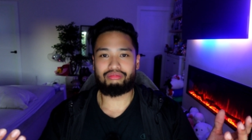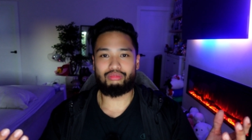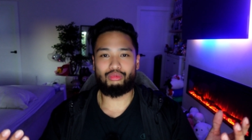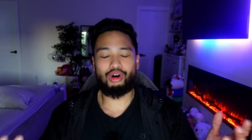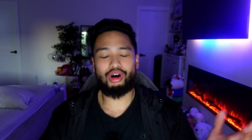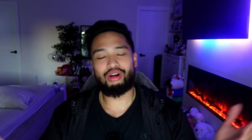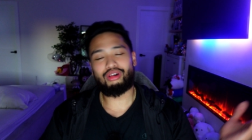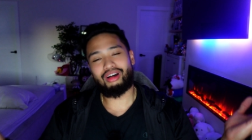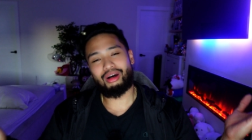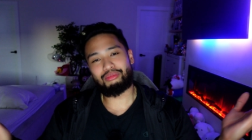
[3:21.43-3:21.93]

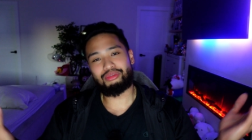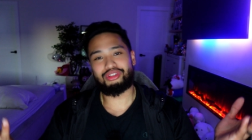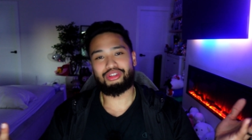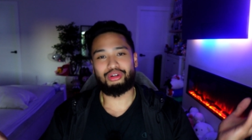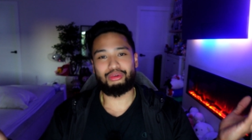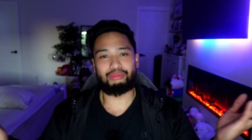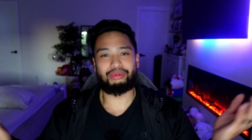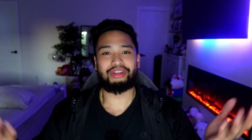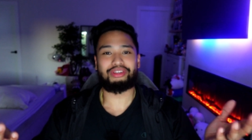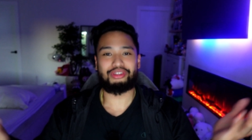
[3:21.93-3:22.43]
Well, I'm
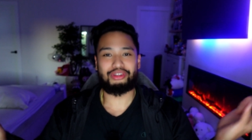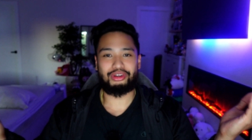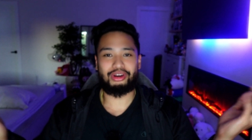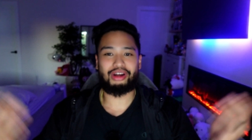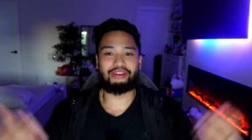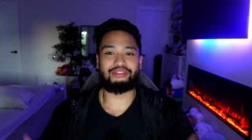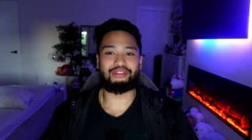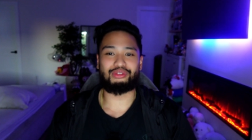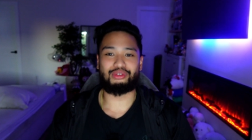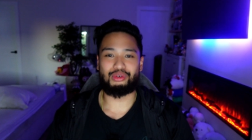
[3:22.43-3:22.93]
still basing it
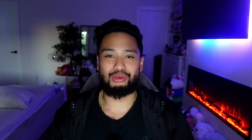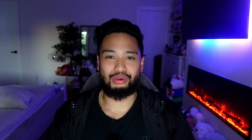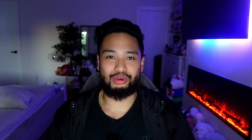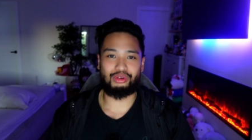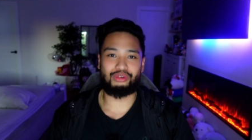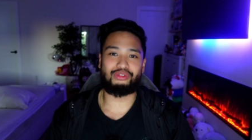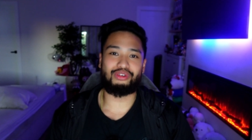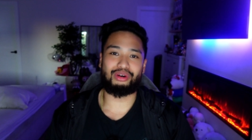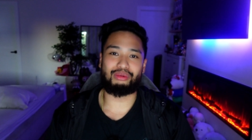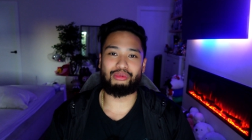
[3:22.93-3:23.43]
off of
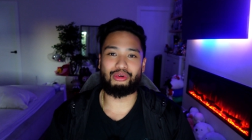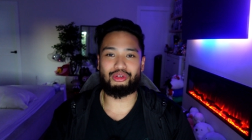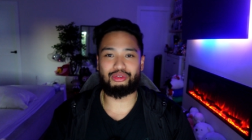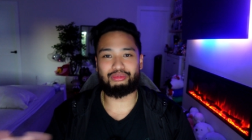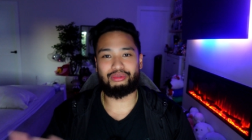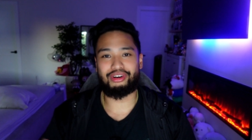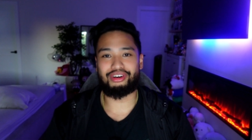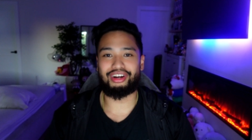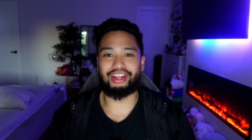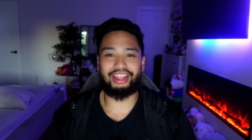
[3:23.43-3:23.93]
Google for the most
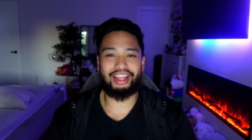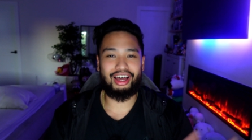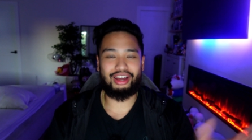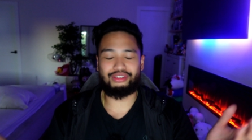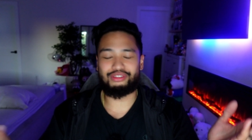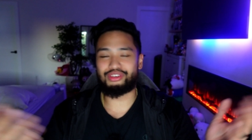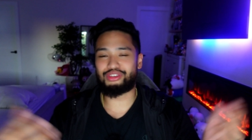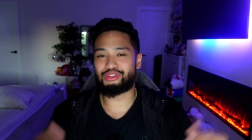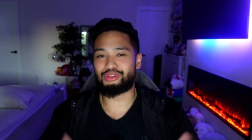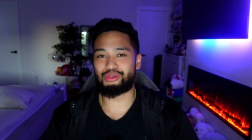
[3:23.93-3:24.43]
part. A lot
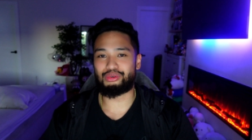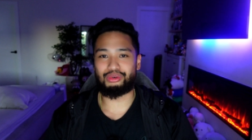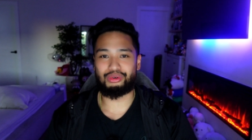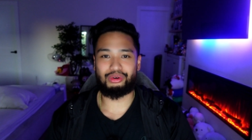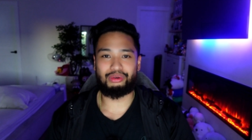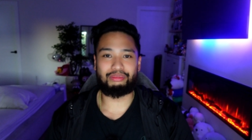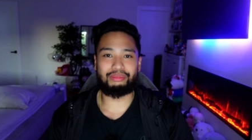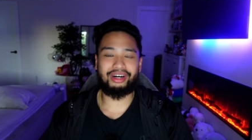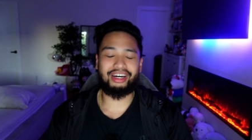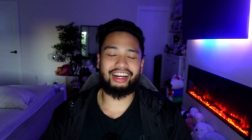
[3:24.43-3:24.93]
of it is
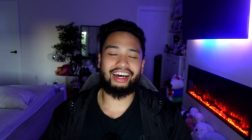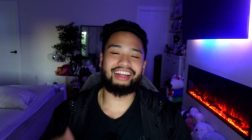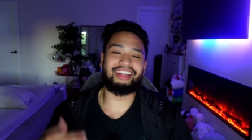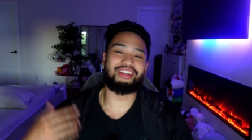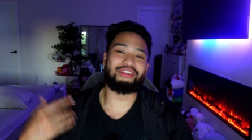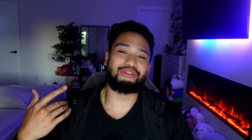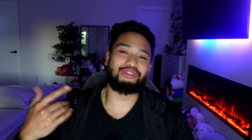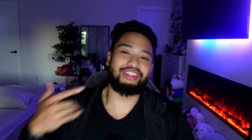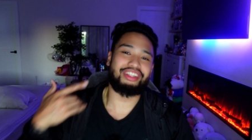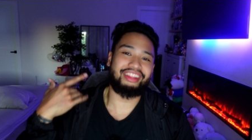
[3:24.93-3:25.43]
Google, but I
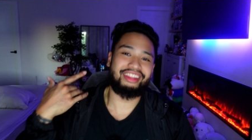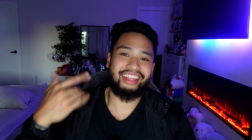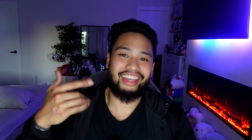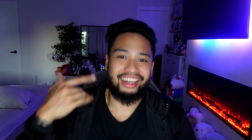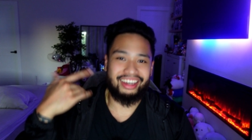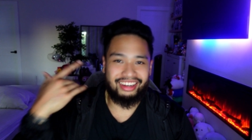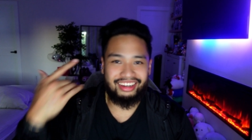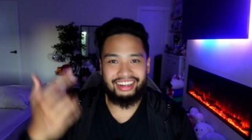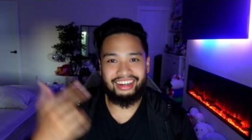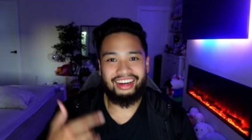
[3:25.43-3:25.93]
didn't really
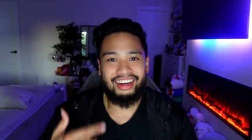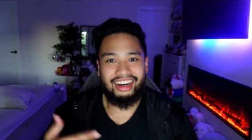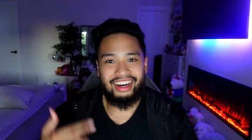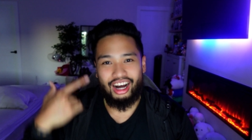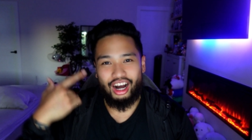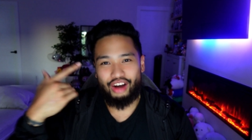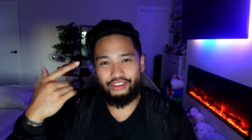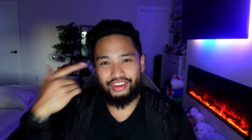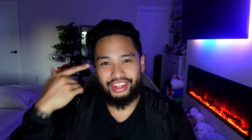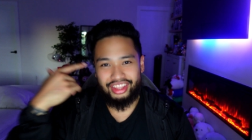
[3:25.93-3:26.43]
think
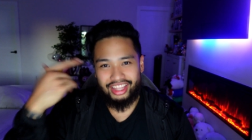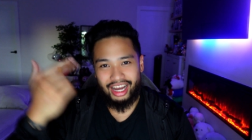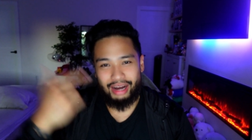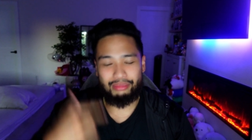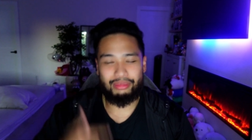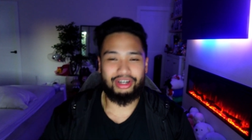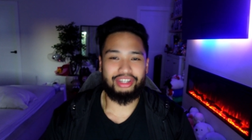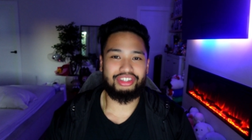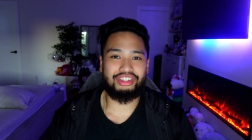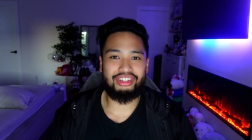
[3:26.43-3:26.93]
of it that
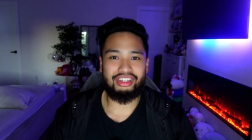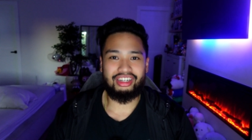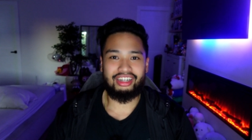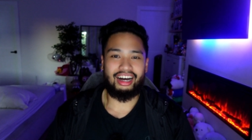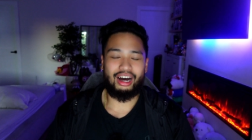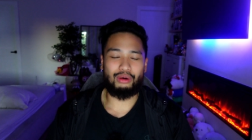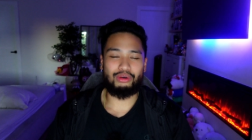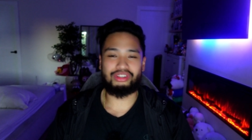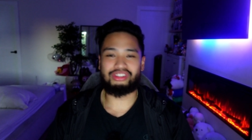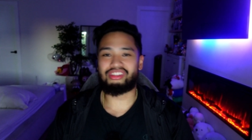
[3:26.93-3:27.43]
much.
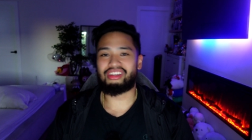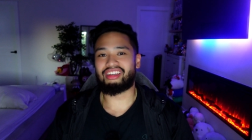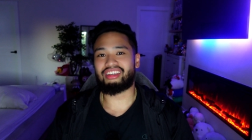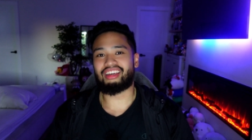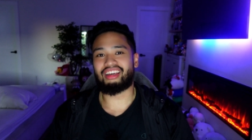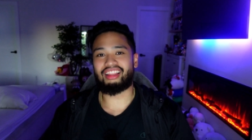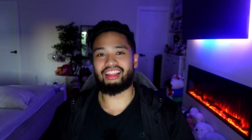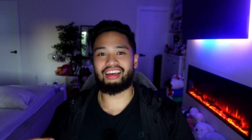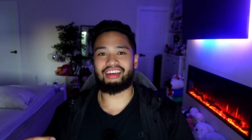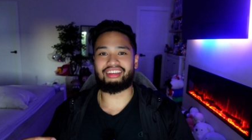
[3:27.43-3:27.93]
I was
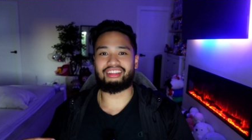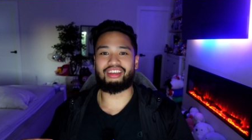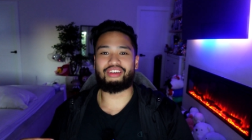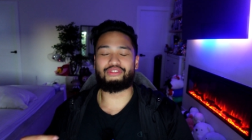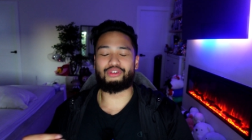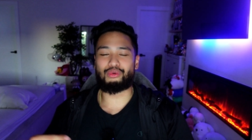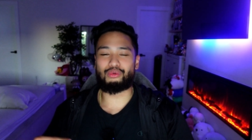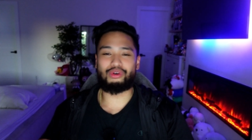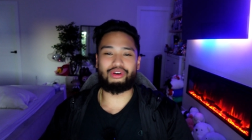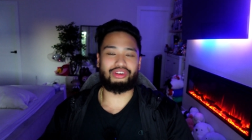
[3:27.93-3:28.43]
thinking like,
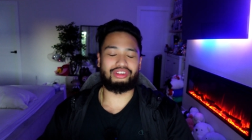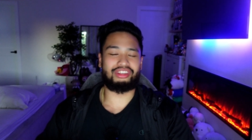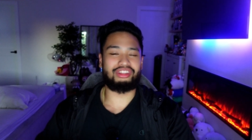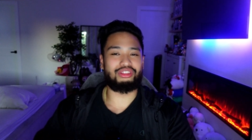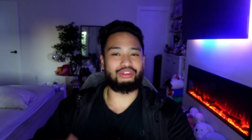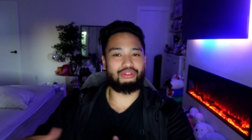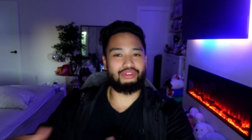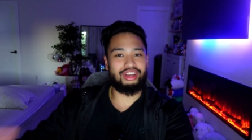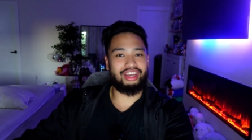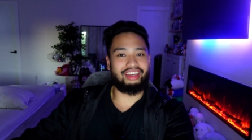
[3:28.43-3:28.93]
if it works in
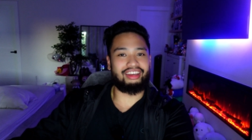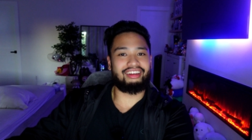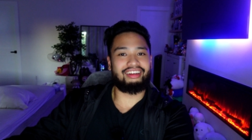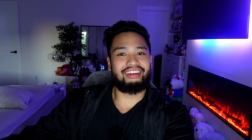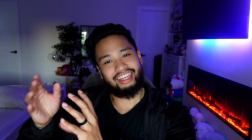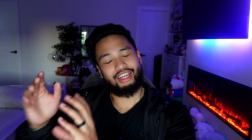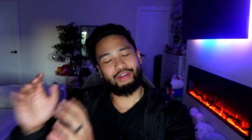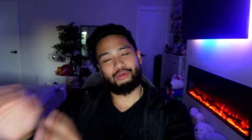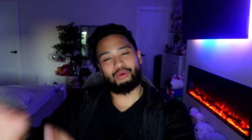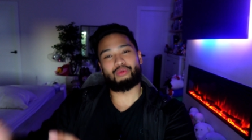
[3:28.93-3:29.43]
the ring,
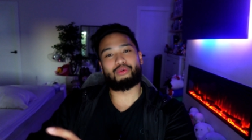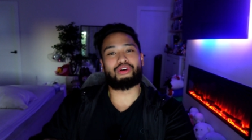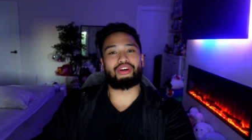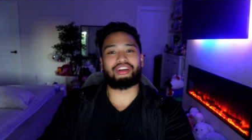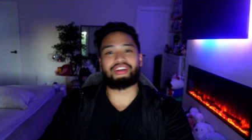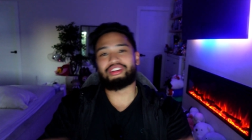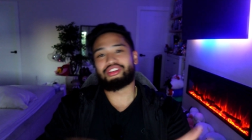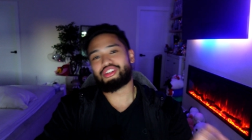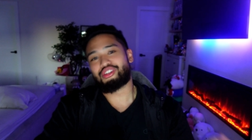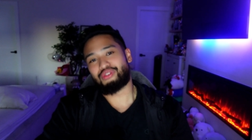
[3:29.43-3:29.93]
it will
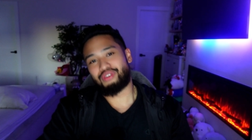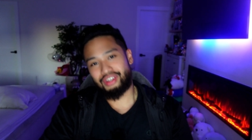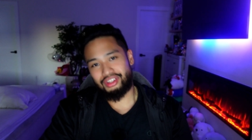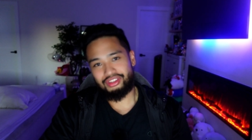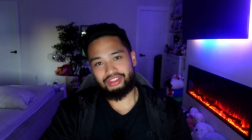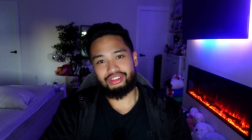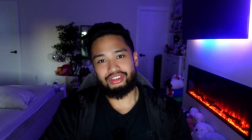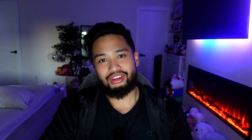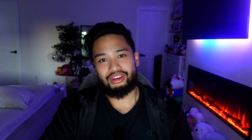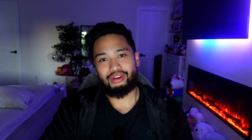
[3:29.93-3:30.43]
work in the
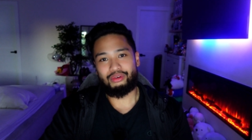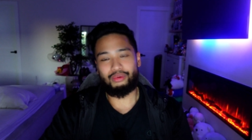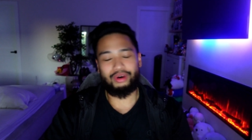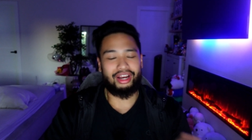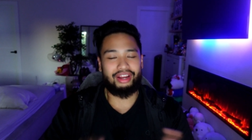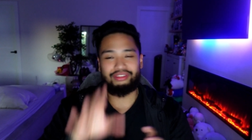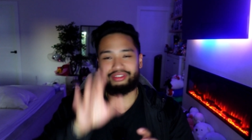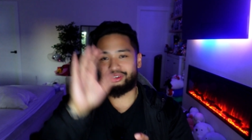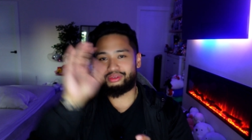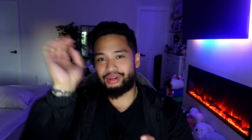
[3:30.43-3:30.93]
streets.
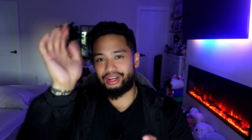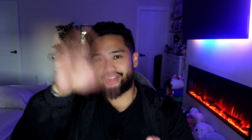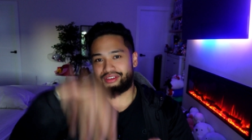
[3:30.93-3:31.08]
Whatever.